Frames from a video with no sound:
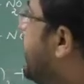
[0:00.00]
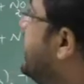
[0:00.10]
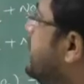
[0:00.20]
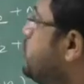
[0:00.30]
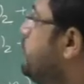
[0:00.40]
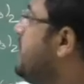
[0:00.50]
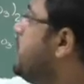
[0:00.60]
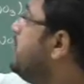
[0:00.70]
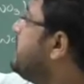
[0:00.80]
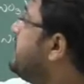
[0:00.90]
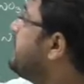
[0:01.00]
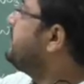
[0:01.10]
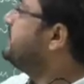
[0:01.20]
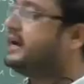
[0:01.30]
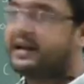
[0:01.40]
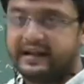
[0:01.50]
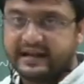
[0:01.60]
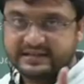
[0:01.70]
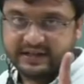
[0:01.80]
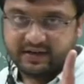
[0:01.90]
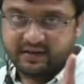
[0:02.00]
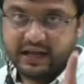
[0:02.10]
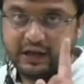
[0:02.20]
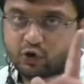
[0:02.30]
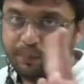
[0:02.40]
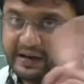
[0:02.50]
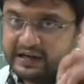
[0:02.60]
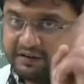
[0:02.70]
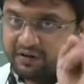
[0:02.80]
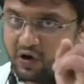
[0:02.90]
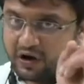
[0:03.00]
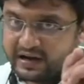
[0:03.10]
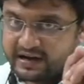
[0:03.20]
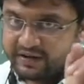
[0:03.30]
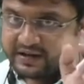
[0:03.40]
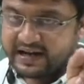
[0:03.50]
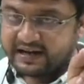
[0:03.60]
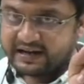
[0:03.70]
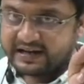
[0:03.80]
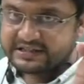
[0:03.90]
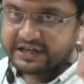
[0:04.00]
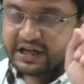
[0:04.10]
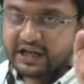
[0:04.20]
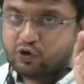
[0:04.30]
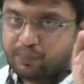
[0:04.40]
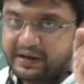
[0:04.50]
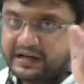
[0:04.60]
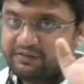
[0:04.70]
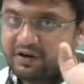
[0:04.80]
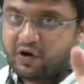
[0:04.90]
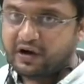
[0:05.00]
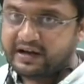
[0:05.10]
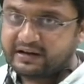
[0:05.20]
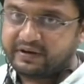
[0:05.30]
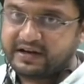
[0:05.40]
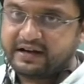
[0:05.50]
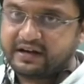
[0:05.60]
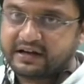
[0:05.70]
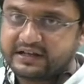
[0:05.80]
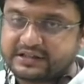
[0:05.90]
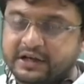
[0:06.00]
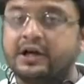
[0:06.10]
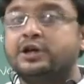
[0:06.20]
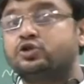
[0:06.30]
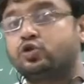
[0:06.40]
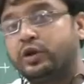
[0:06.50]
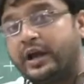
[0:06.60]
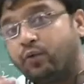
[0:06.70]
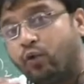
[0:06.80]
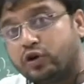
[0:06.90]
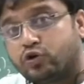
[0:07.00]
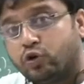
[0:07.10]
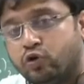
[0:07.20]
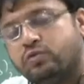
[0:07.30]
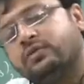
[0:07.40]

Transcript: Au will not react with nitric acid. AuPt will not react with nitric acid. AuPt will not react with nitric acid. So then what to do?